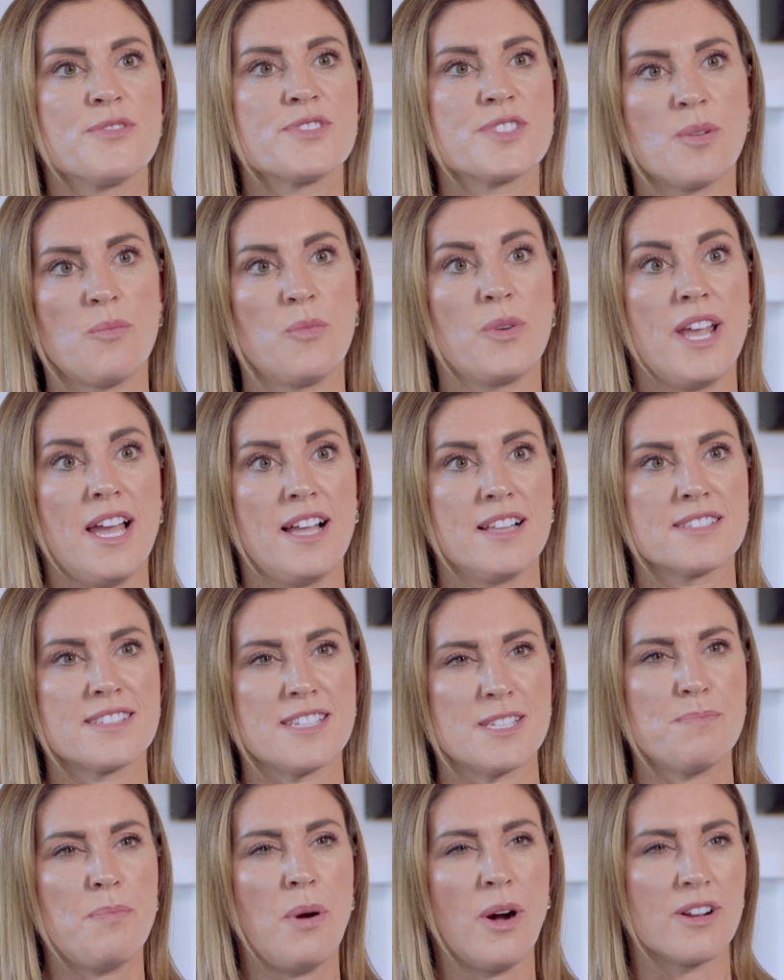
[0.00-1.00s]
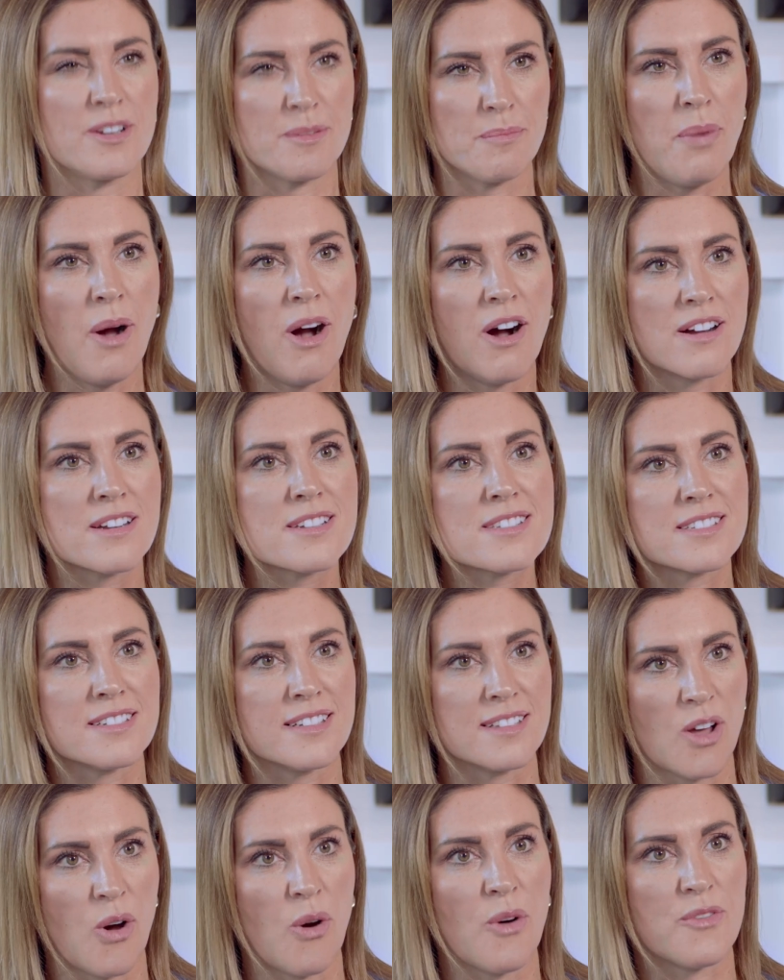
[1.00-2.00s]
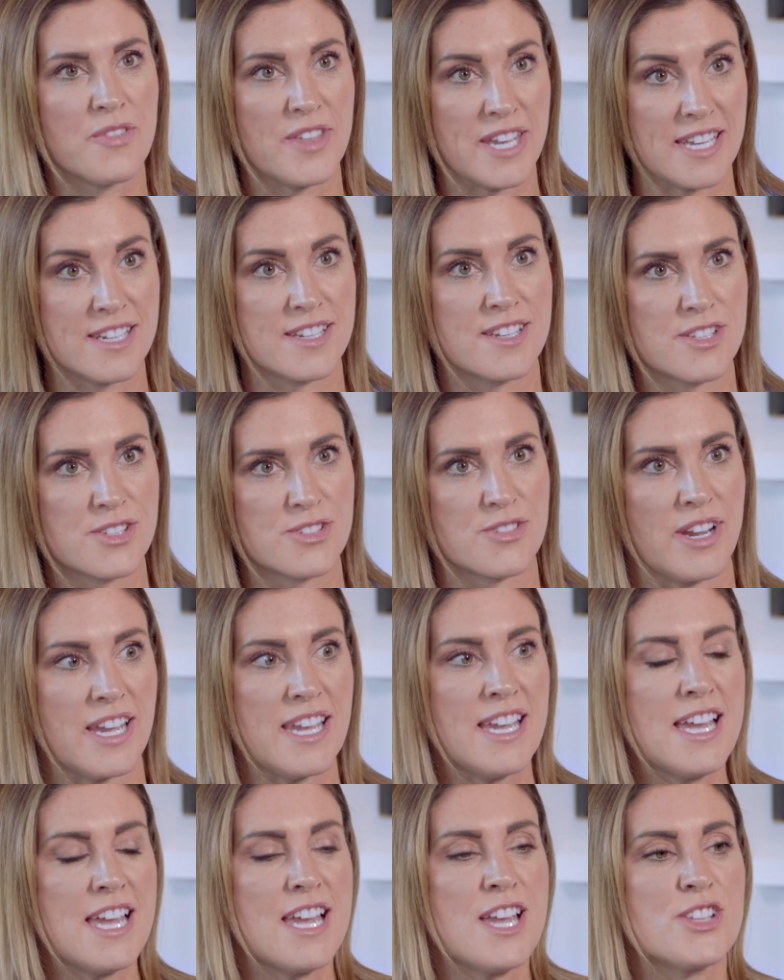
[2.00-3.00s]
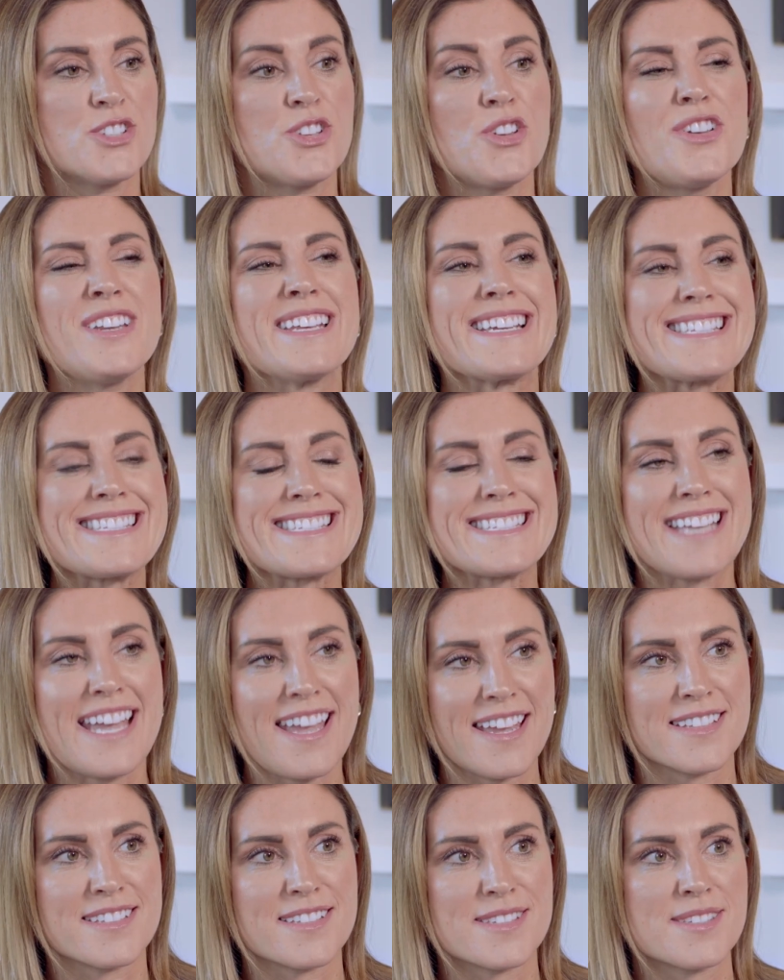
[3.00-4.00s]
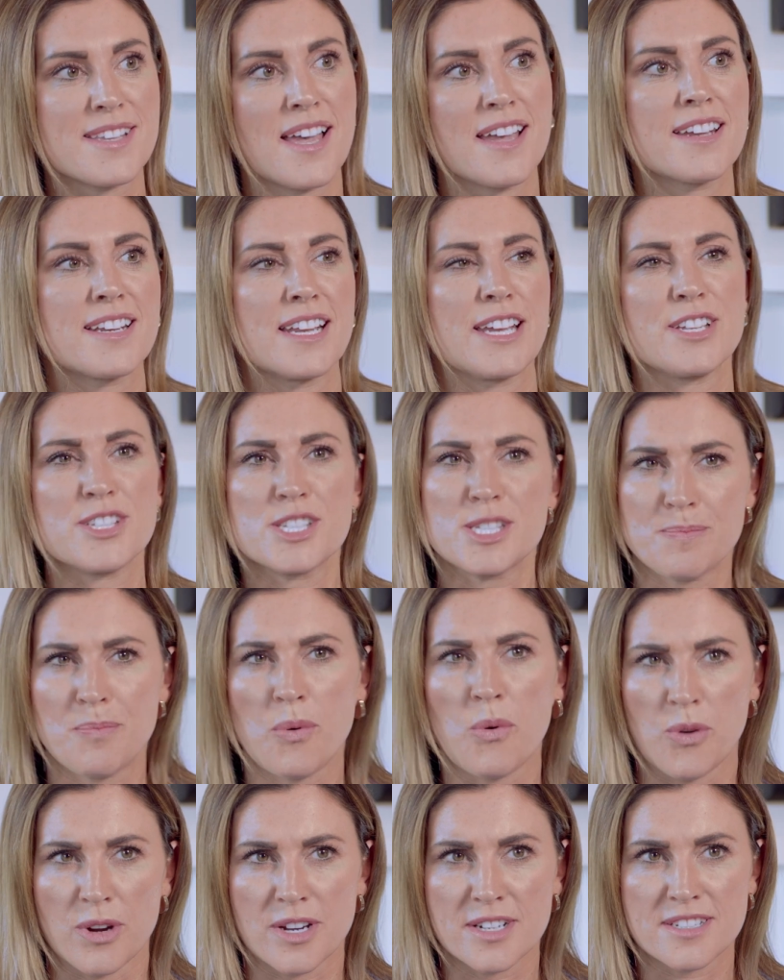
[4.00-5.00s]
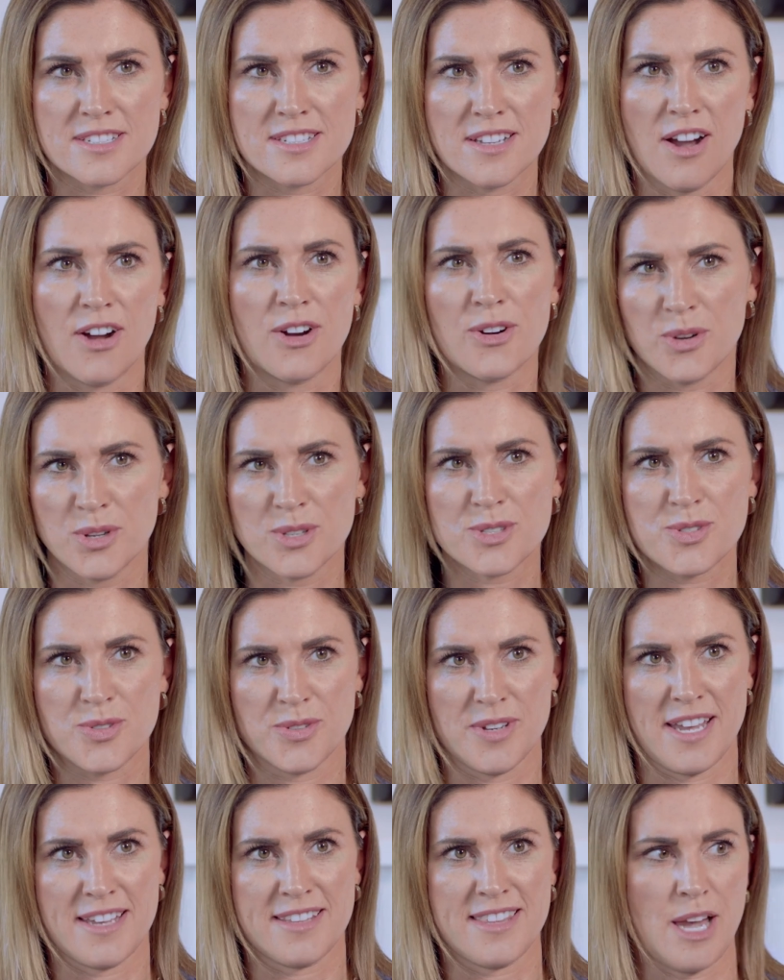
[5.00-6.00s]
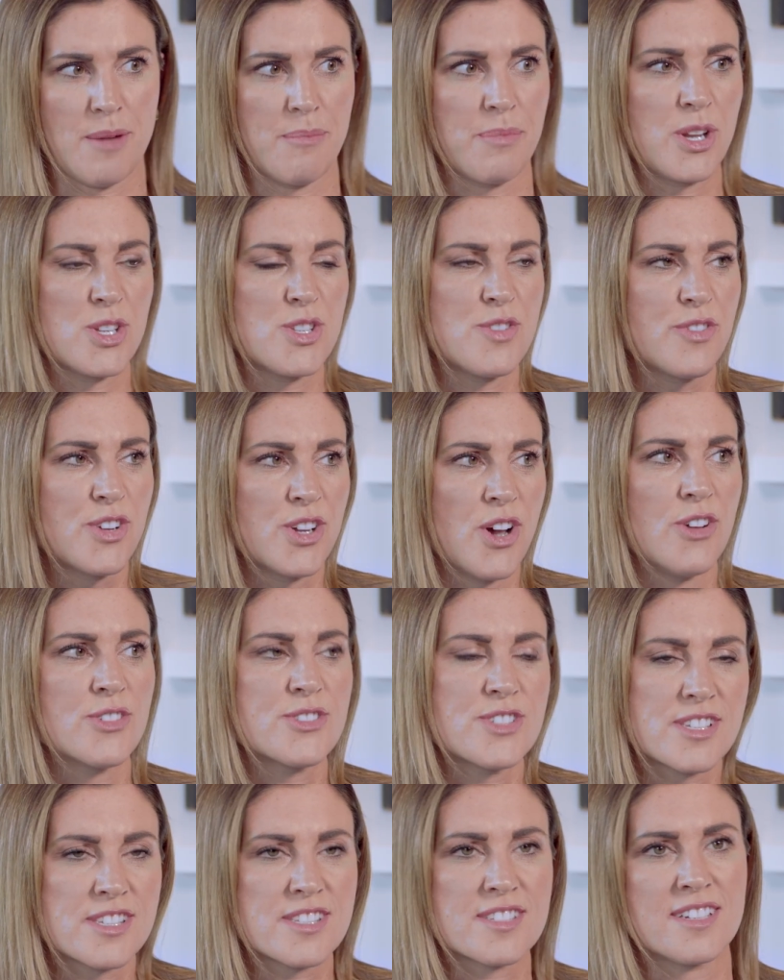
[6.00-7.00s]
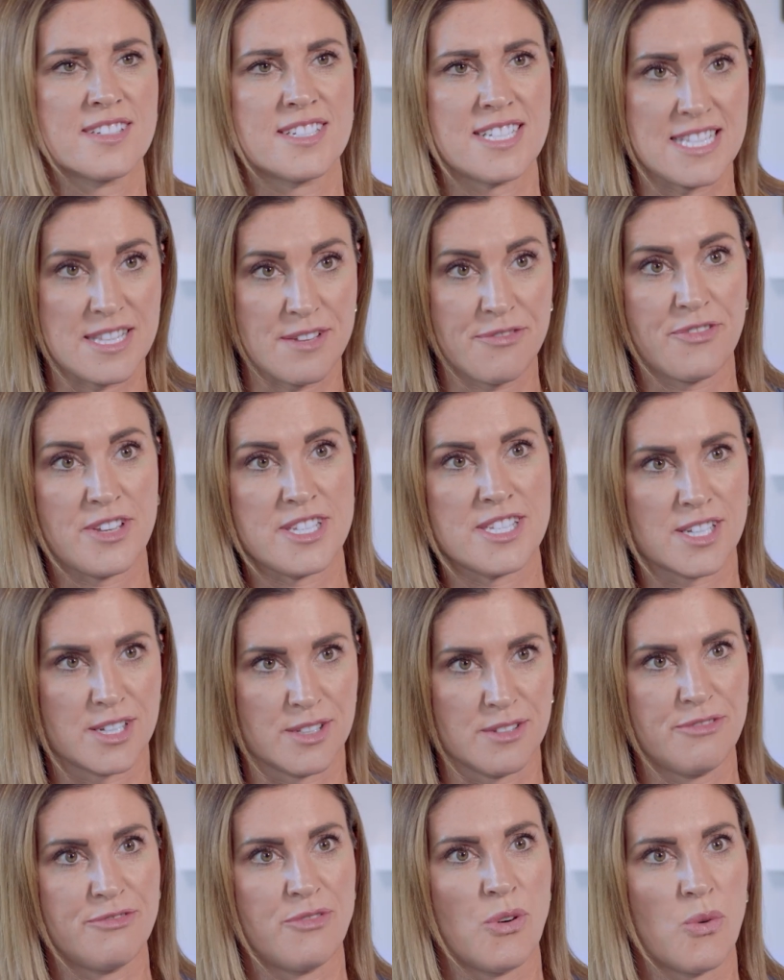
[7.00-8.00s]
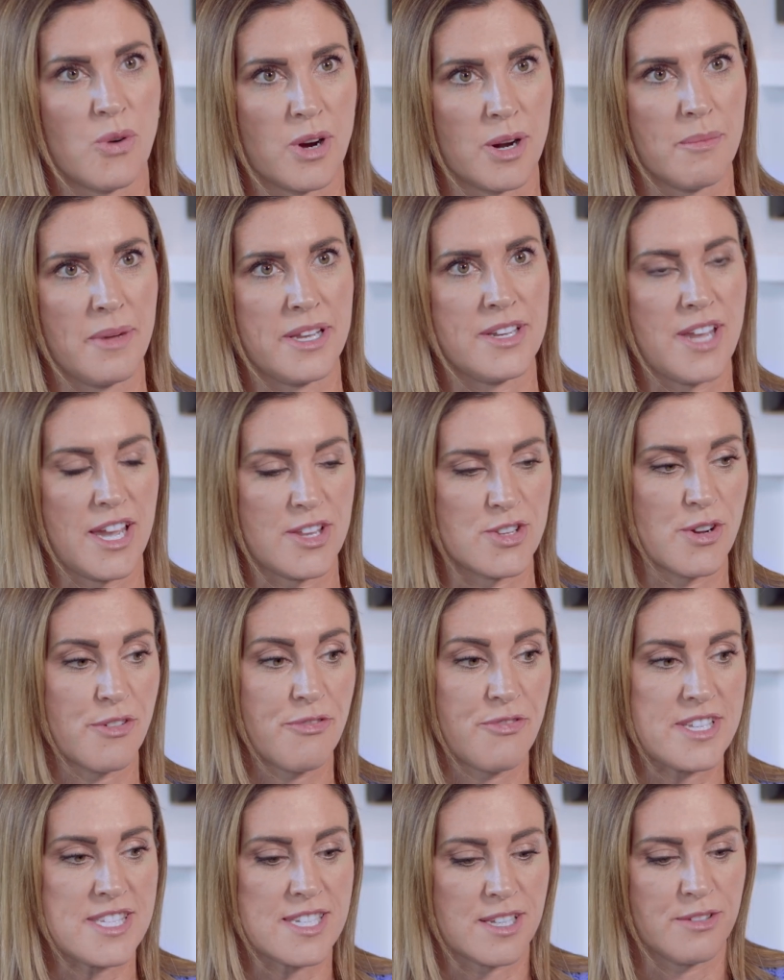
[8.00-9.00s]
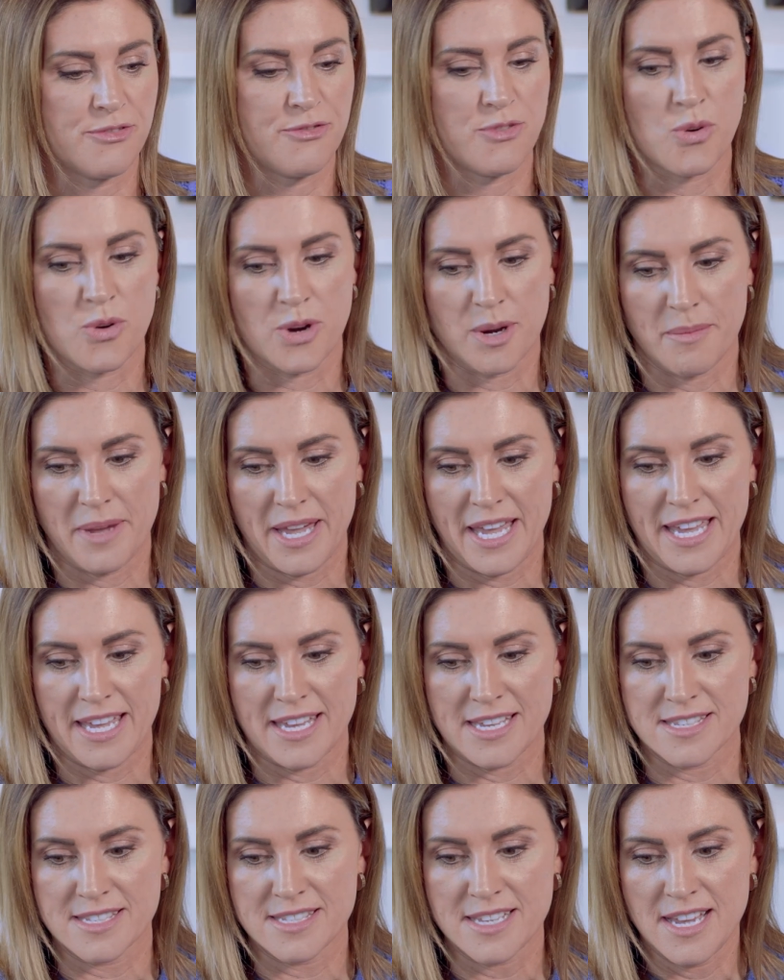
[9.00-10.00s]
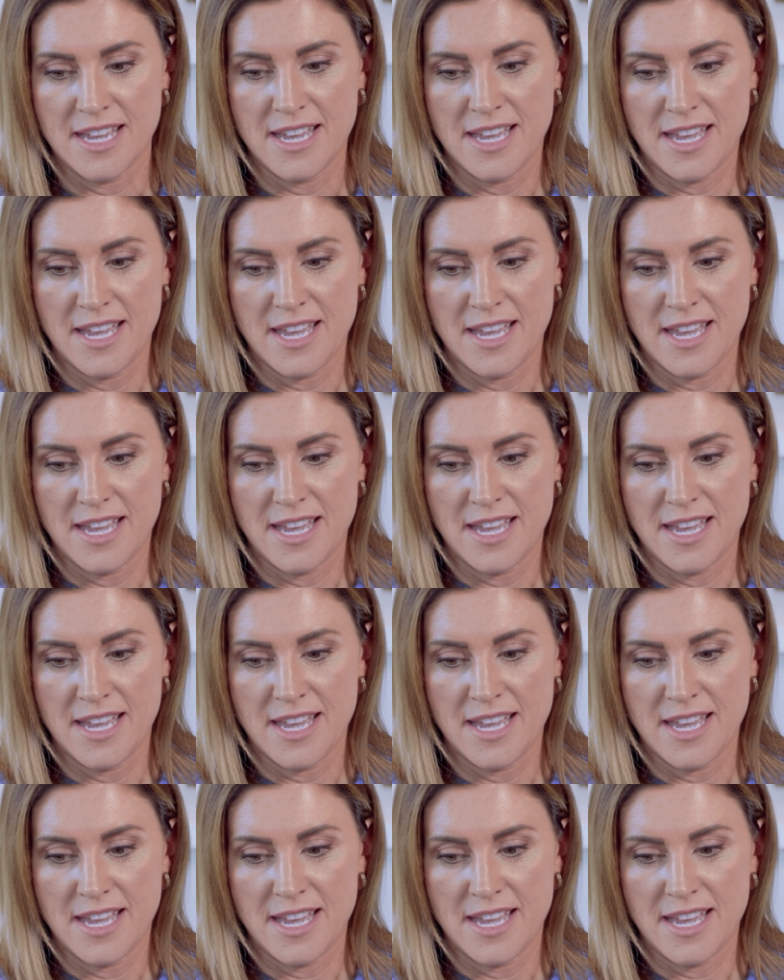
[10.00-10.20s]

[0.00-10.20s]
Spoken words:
of someone else is part and parcel of the industry. To an extent, cycling and sport are also like that, because you've got to study the physical form, and your physical form is